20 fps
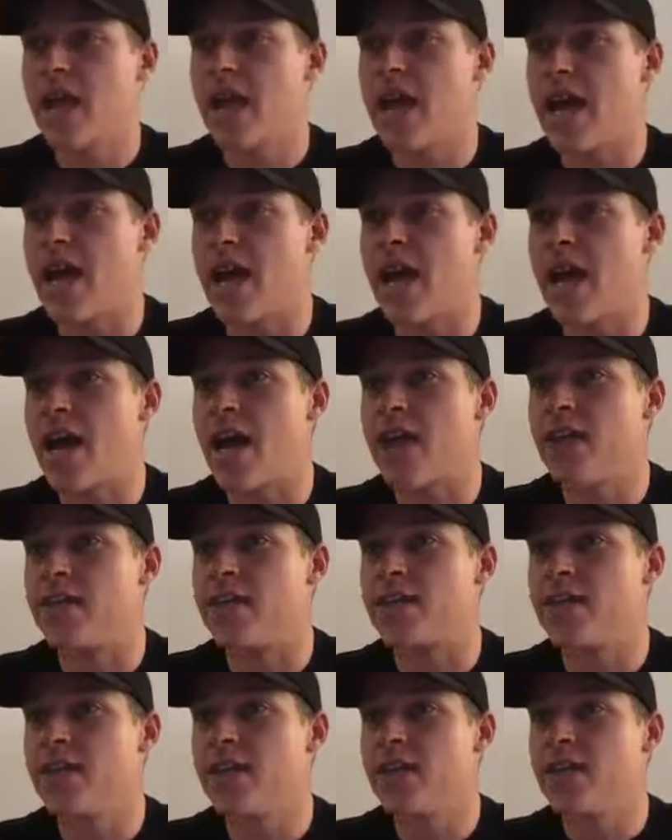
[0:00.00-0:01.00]

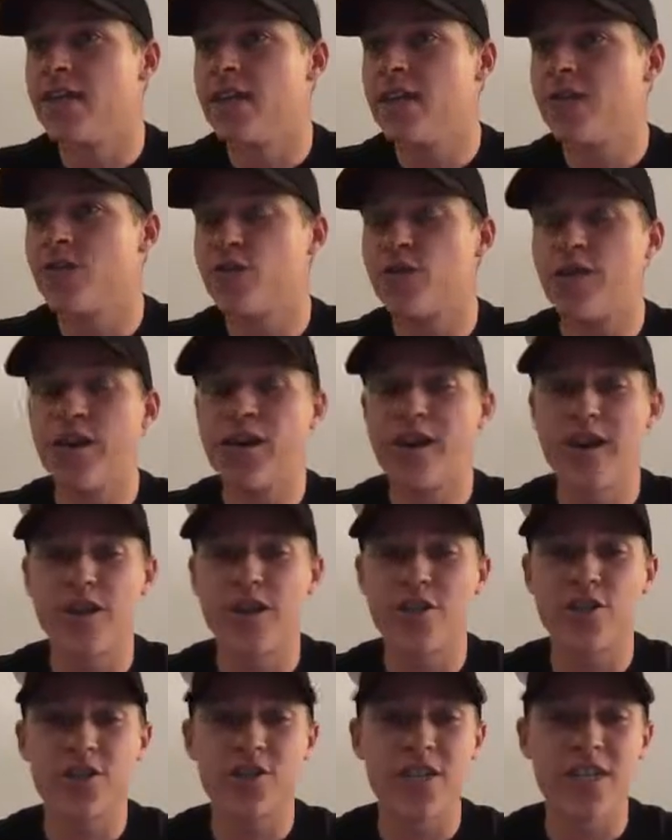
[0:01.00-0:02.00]
And it was very
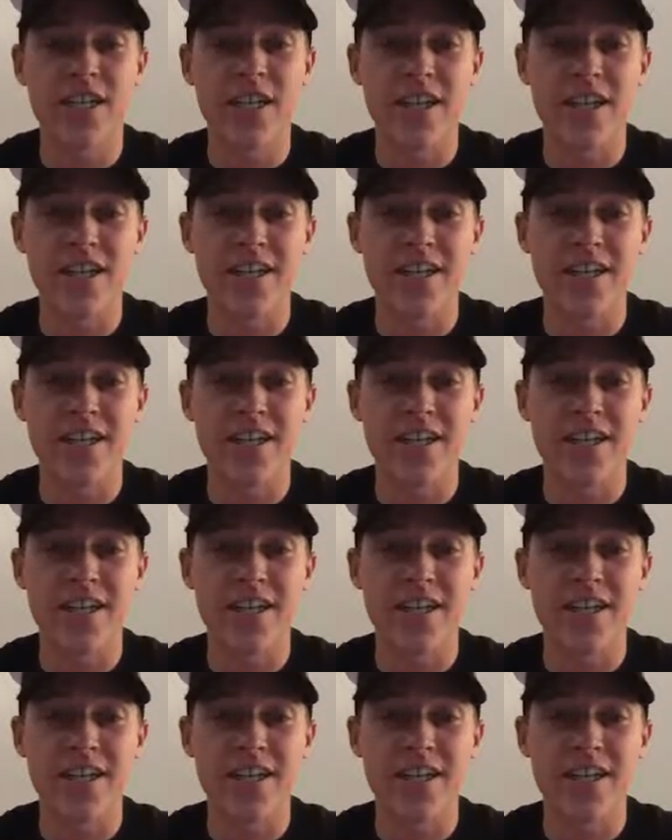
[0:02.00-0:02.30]
interesting.